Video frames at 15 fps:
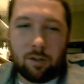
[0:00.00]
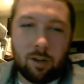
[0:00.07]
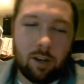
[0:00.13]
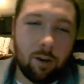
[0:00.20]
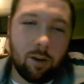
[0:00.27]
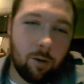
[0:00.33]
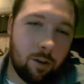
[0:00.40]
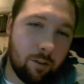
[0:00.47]

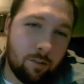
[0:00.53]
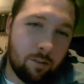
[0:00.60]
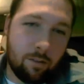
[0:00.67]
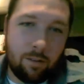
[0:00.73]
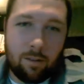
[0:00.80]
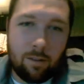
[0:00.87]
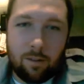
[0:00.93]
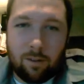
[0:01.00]
Anyways,
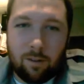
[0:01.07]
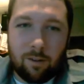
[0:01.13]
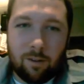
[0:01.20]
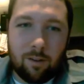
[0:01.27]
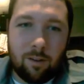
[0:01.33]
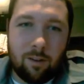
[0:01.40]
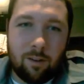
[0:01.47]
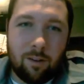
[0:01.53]

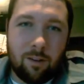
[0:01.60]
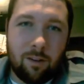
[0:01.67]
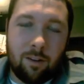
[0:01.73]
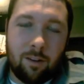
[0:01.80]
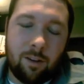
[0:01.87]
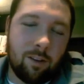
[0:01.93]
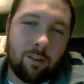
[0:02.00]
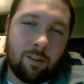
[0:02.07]

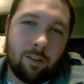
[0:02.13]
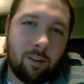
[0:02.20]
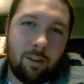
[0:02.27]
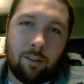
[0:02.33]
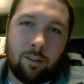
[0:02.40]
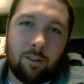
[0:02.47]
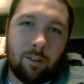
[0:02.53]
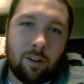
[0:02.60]
it's an
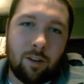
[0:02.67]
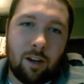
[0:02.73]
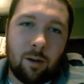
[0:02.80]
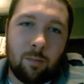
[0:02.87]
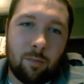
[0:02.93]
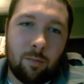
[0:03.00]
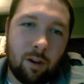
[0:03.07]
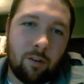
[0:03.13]
easy
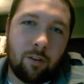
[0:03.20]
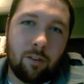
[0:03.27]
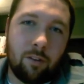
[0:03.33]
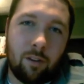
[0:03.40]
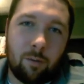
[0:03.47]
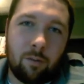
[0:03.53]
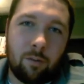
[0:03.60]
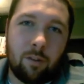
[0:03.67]
job.
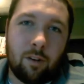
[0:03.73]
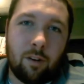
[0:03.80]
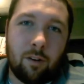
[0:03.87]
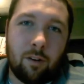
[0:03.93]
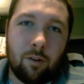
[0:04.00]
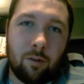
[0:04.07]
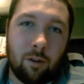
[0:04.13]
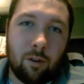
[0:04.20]
Obviously, I'm sitting here
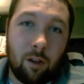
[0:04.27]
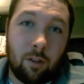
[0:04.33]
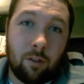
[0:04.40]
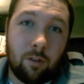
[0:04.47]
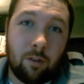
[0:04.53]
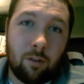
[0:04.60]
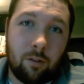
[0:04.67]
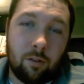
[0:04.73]
doing
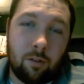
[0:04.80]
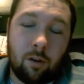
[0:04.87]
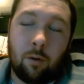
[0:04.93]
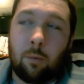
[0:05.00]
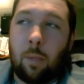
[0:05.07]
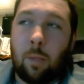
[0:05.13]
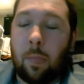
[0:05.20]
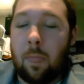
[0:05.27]
nothing. So,
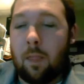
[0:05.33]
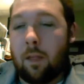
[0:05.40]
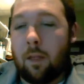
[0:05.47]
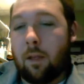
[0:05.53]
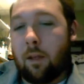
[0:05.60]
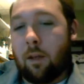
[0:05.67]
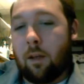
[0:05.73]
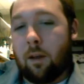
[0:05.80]

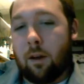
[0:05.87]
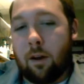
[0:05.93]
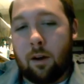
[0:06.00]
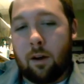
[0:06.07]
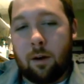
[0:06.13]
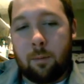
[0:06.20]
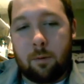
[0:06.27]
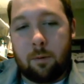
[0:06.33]

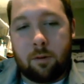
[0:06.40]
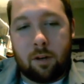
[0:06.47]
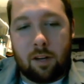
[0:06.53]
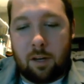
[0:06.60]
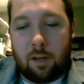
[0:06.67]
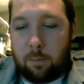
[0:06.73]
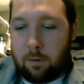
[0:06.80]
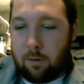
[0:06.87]
I'll try to
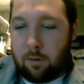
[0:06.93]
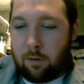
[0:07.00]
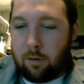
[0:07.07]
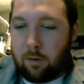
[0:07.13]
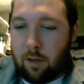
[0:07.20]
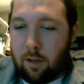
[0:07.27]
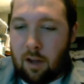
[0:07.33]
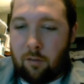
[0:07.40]
keep
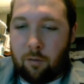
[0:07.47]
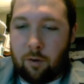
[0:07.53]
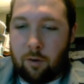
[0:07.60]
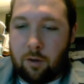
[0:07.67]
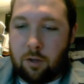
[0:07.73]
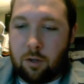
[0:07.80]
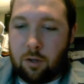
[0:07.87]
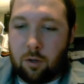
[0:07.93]
this halfway
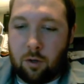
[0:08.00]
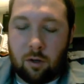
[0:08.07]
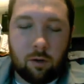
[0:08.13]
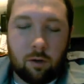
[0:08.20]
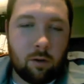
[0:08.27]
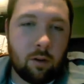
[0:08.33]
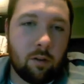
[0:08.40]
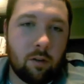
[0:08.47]
short
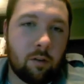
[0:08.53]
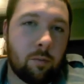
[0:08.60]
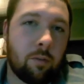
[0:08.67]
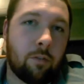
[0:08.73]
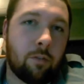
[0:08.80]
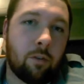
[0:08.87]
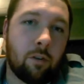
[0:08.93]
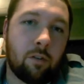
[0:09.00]
because it's my
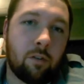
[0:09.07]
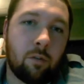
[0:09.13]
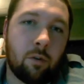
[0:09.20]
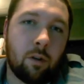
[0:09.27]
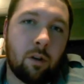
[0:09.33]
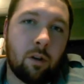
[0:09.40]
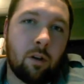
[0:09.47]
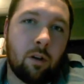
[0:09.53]
first
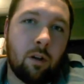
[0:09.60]
one.